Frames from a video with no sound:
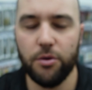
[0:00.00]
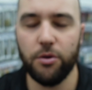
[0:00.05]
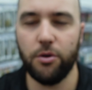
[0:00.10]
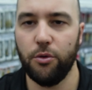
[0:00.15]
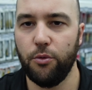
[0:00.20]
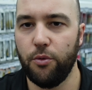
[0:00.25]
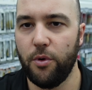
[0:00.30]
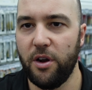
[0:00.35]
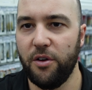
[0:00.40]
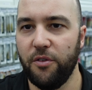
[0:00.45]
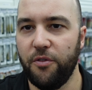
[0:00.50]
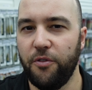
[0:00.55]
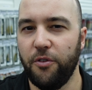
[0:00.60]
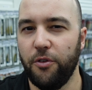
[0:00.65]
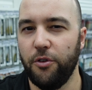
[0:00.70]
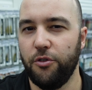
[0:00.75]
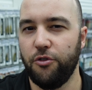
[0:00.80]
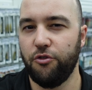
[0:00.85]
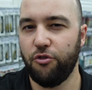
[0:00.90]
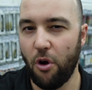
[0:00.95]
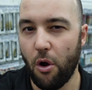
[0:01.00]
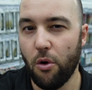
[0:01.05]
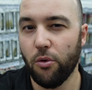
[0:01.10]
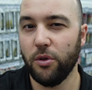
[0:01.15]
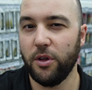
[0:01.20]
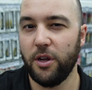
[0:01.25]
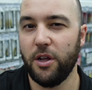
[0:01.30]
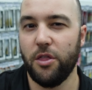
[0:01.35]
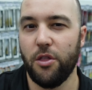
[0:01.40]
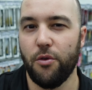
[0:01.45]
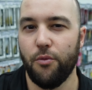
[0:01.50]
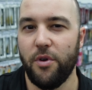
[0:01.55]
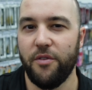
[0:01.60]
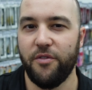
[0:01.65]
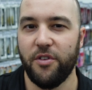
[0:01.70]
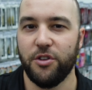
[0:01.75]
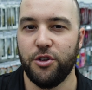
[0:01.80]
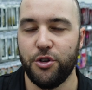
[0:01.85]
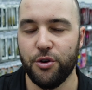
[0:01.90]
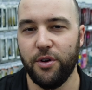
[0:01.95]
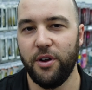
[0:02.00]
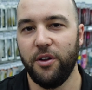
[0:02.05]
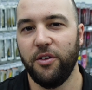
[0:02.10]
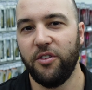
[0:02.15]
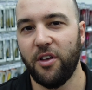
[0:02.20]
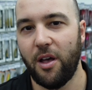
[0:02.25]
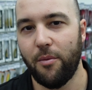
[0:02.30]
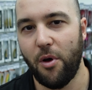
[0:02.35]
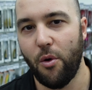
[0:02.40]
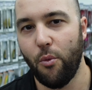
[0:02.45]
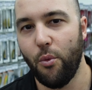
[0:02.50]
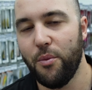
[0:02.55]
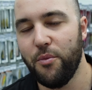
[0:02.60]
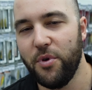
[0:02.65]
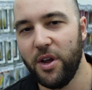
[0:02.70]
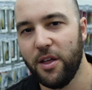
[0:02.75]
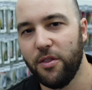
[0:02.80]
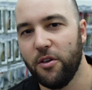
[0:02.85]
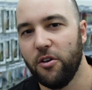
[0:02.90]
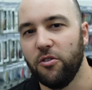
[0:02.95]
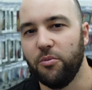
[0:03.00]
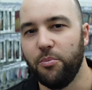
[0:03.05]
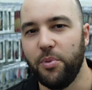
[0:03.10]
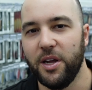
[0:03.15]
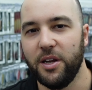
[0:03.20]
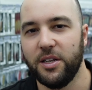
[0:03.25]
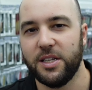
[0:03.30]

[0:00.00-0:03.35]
good one for trolling in the river during summer. When we get those big